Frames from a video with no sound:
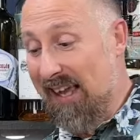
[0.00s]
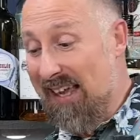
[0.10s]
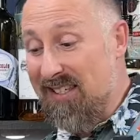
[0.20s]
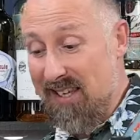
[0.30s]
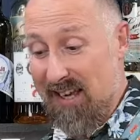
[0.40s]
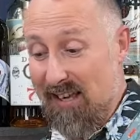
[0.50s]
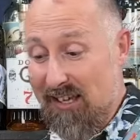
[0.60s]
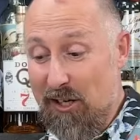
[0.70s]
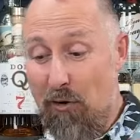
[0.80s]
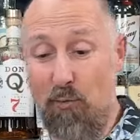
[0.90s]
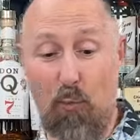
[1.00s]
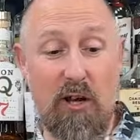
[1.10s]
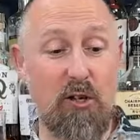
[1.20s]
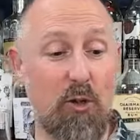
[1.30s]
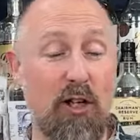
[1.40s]
is it? You know,
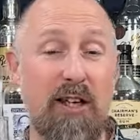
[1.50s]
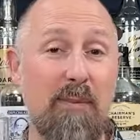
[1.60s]
when you're looking